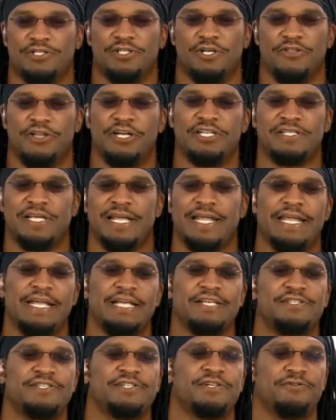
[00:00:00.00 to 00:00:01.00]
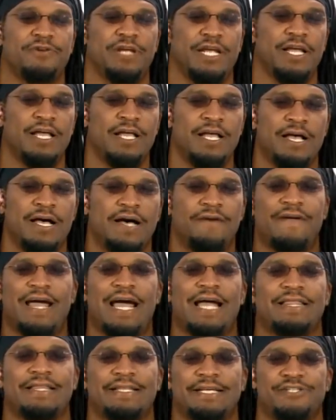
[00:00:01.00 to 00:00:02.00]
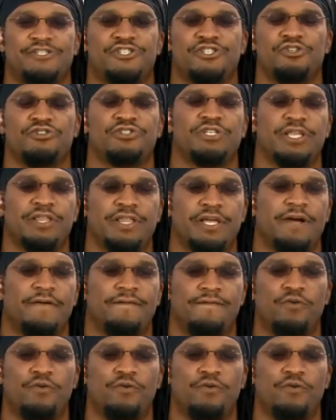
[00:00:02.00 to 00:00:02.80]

So there's a history of athletes using their